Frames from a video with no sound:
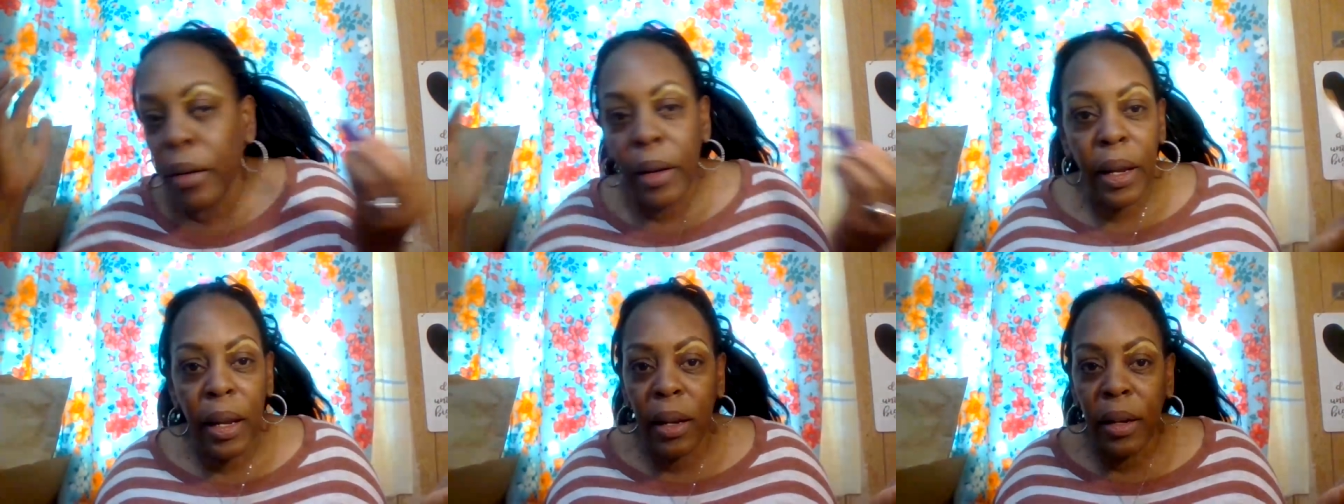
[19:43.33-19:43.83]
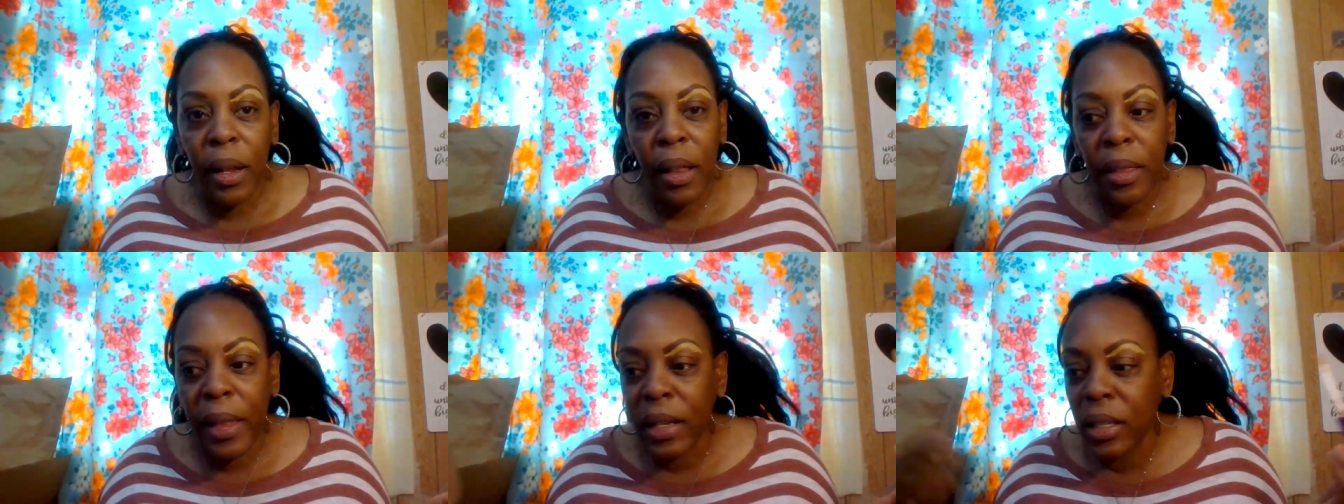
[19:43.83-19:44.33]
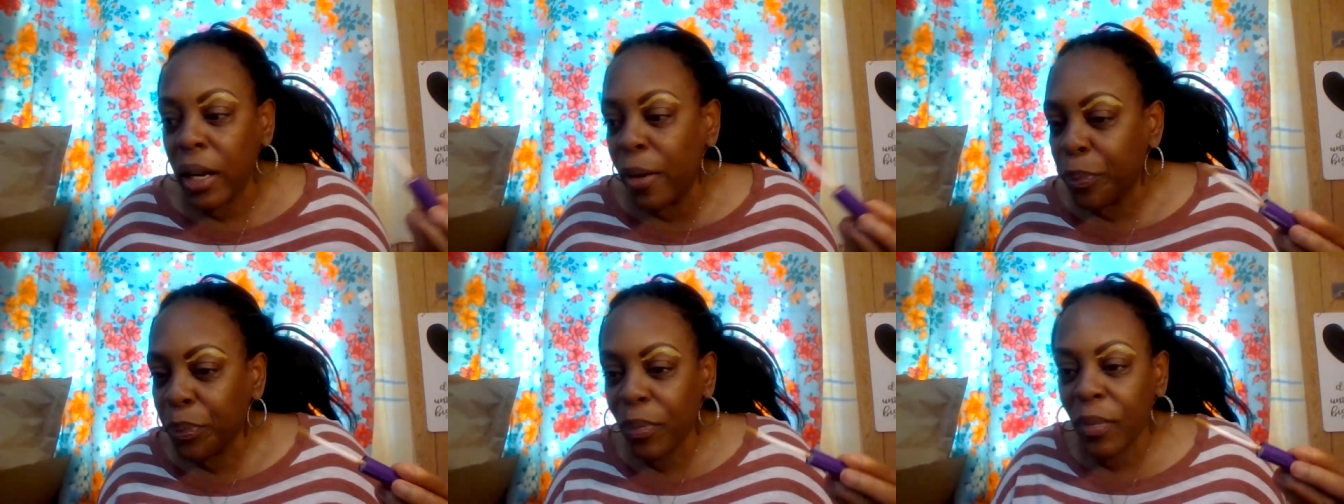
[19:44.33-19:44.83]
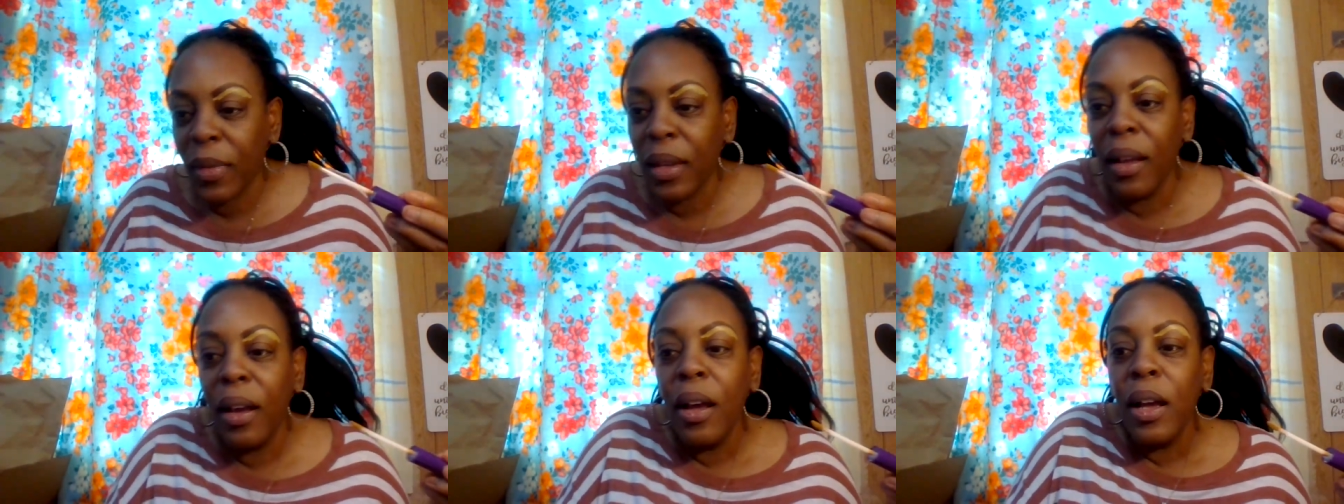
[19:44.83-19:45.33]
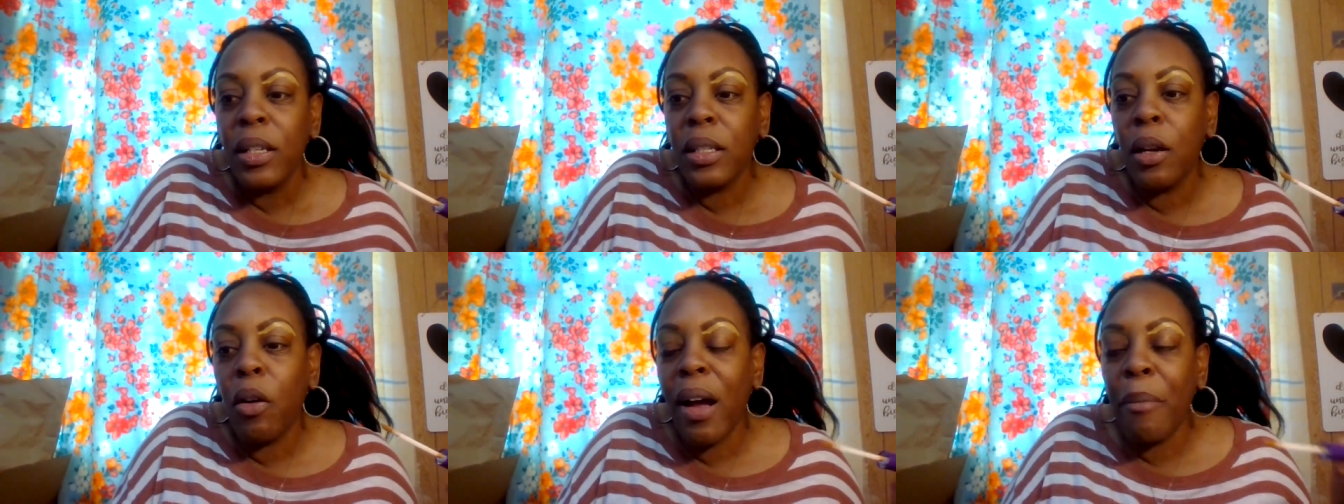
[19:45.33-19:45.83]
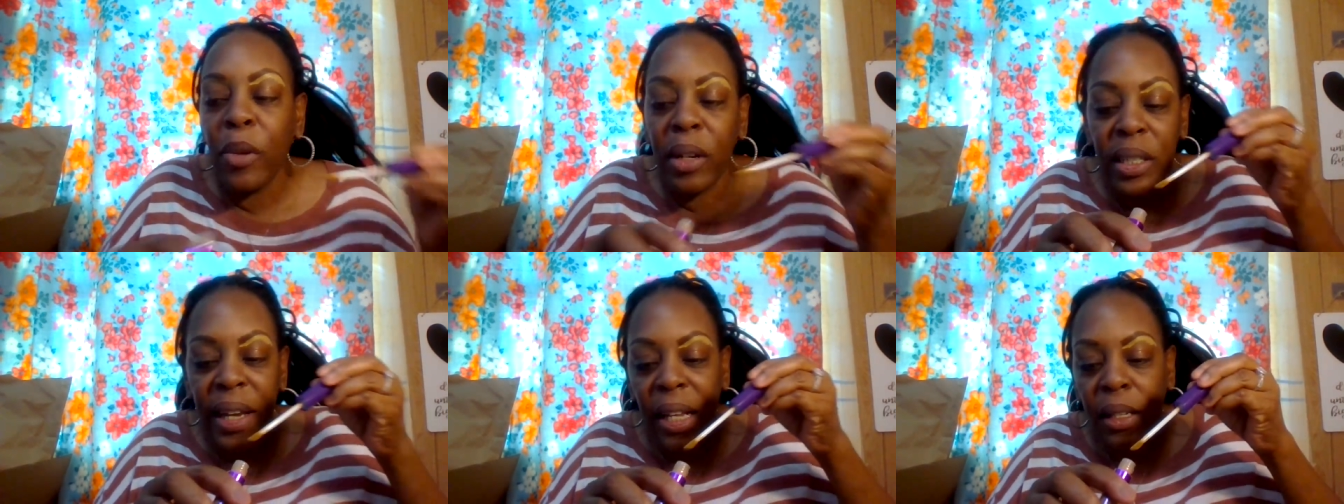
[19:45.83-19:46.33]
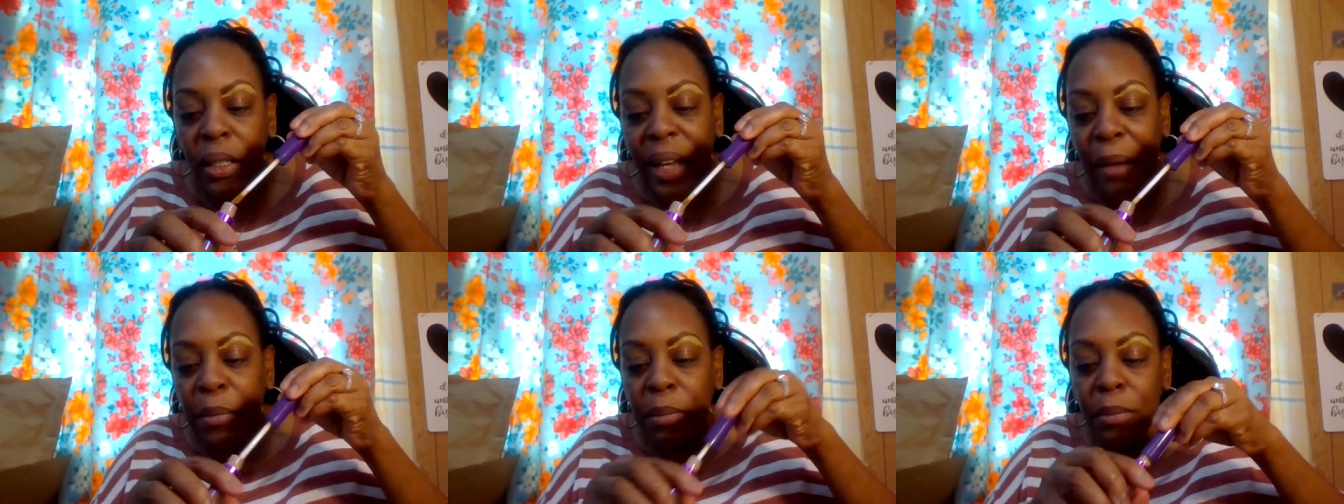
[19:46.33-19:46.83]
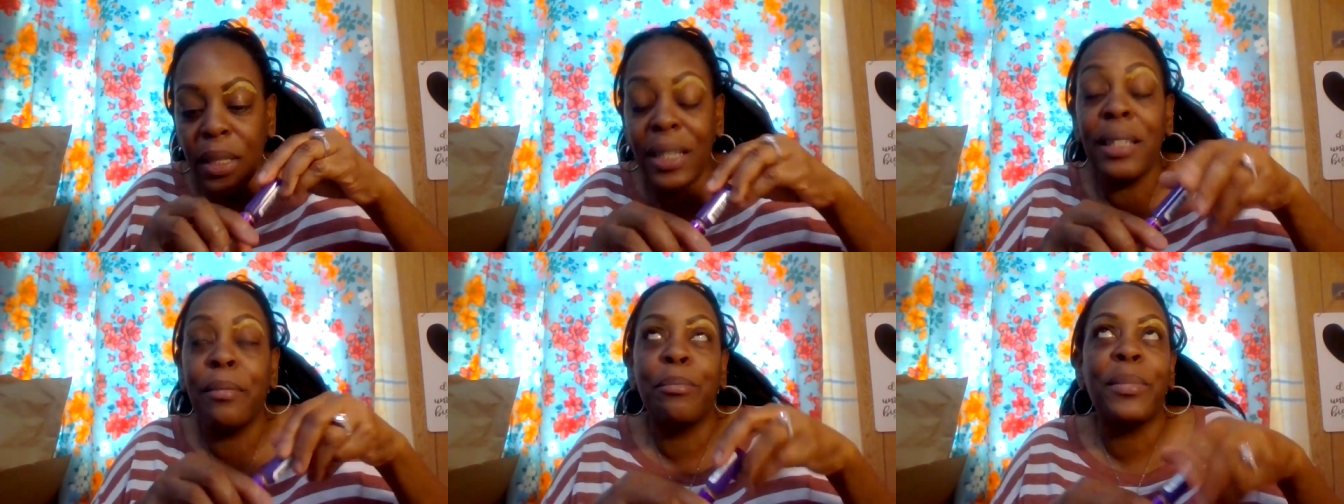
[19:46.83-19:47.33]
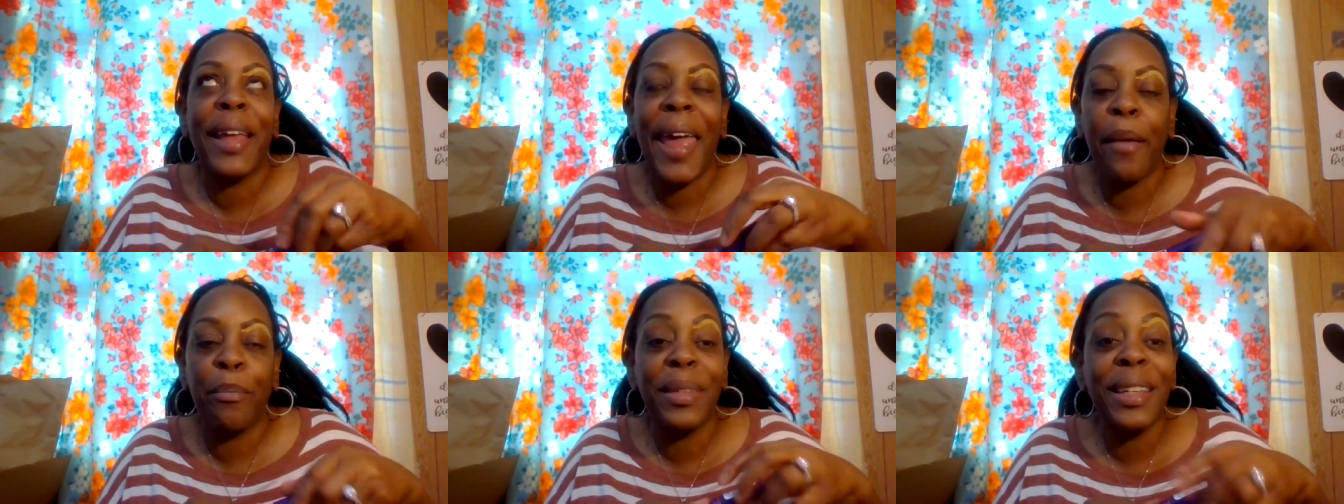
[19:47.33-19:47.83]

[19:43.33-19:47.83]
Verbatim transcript: And that's it. So I'm going to take this came this came